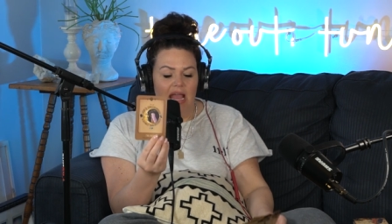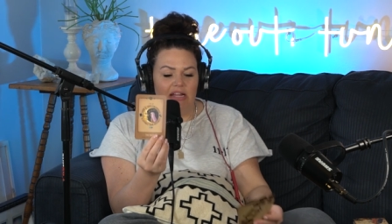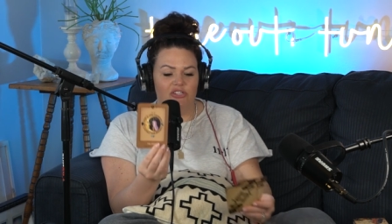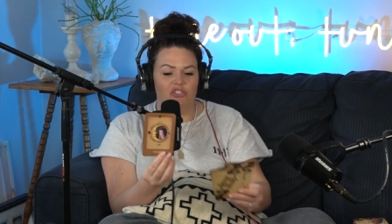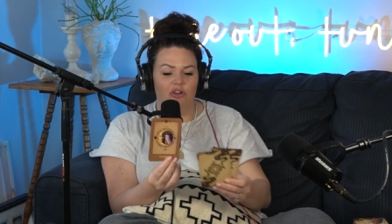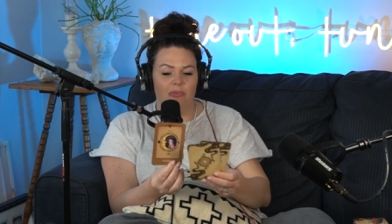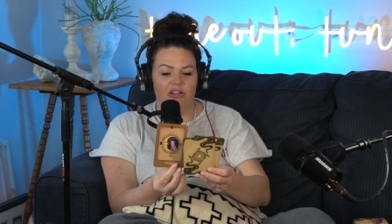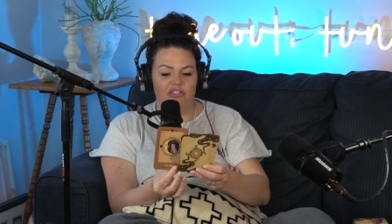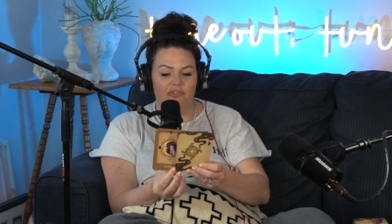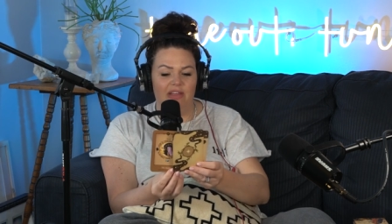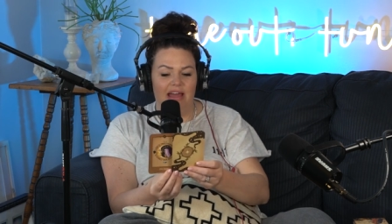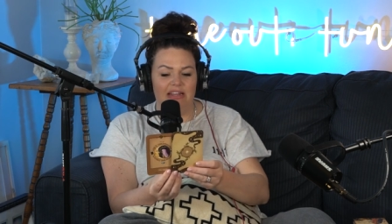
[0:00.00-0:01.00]
and so much
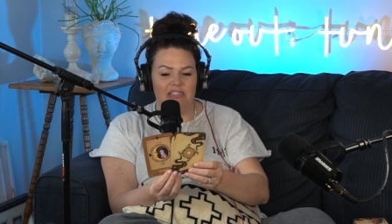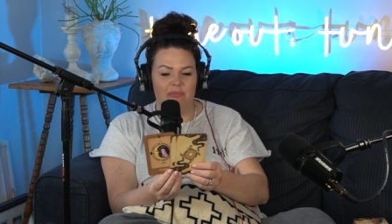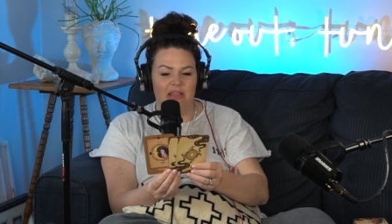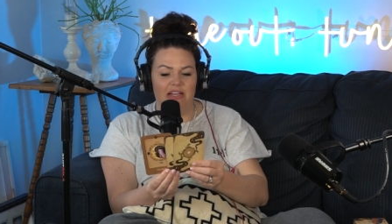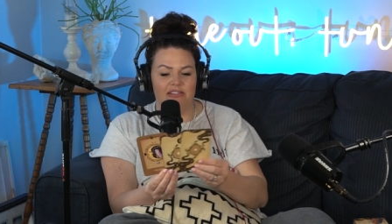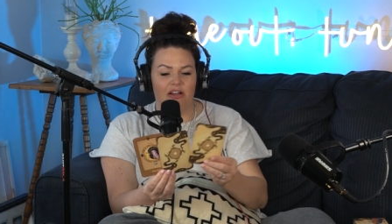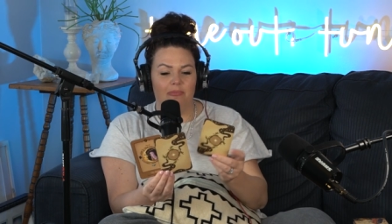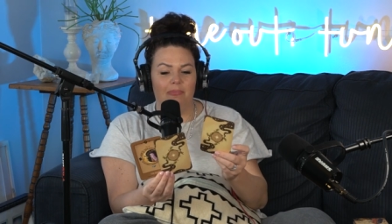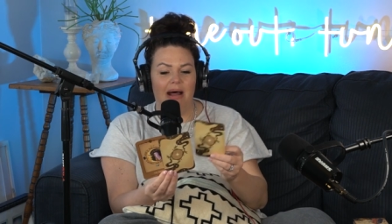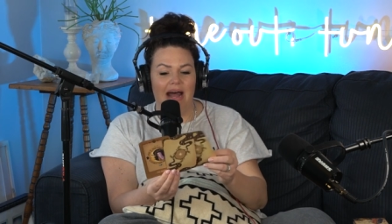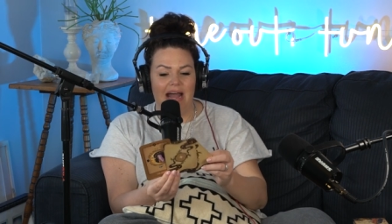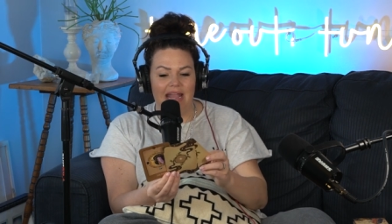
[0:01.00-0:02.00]
of that is because our
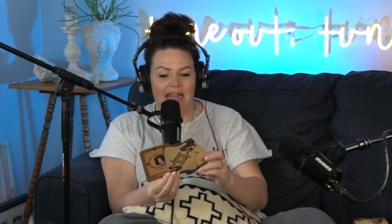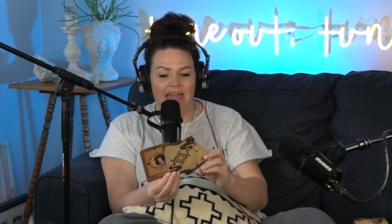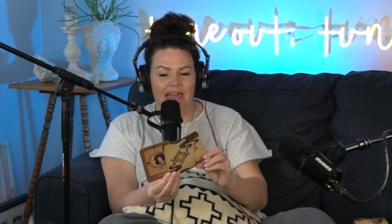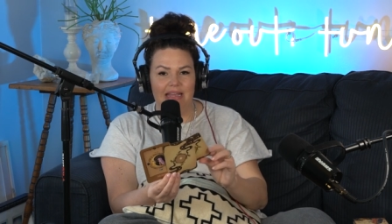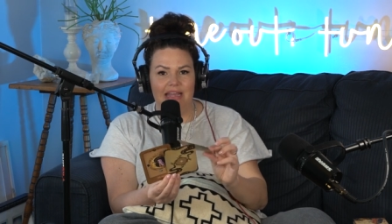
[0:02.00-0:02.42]
mind